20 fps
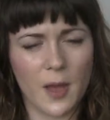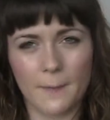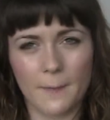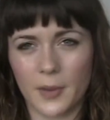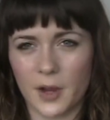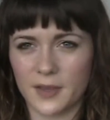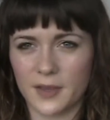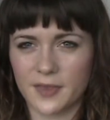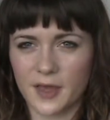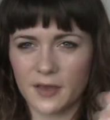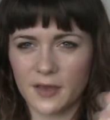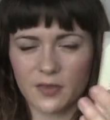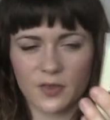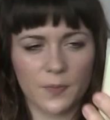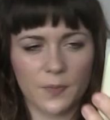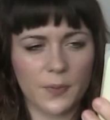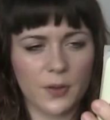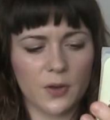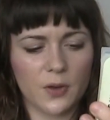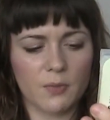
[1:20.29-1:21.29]
but I tend
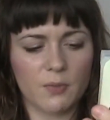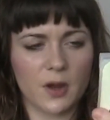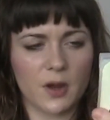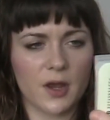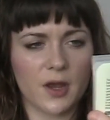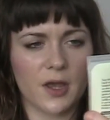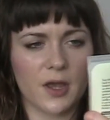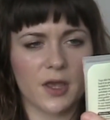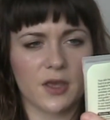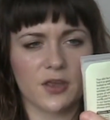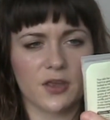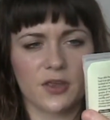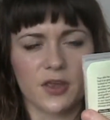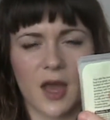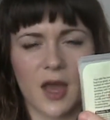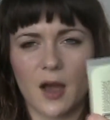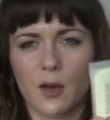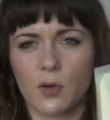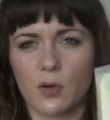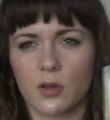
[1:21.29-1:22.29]
to put my
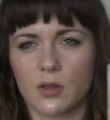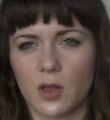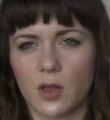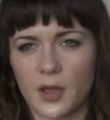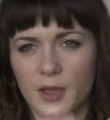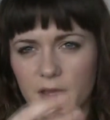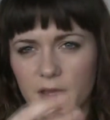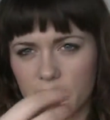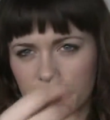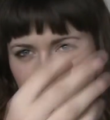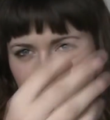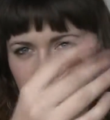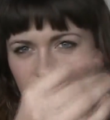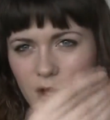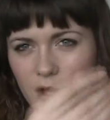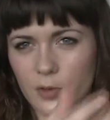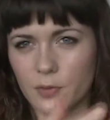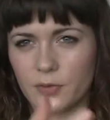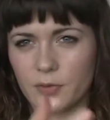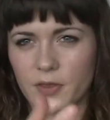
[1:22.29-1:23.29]
shower like
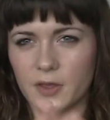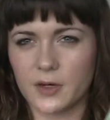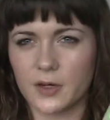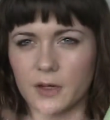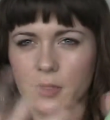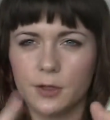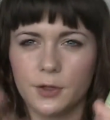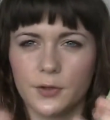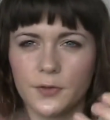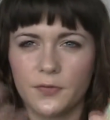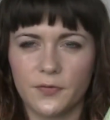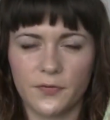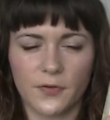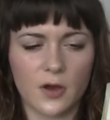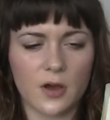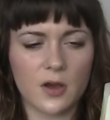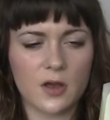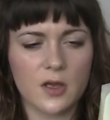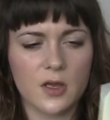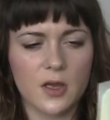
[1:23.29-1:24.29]
gels in a
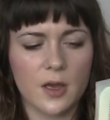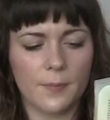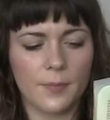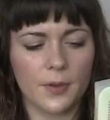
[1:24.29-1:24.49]
loofah,